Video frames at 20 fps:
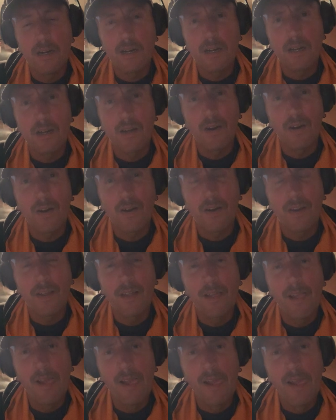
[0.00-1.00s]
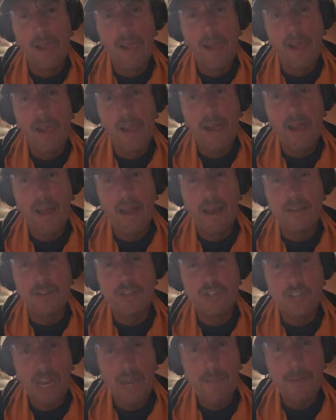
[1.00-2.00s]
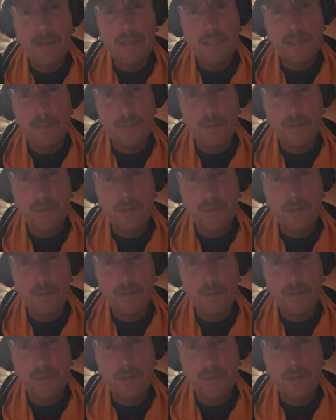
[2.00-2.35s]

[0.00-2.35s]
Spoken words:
card, and shaming this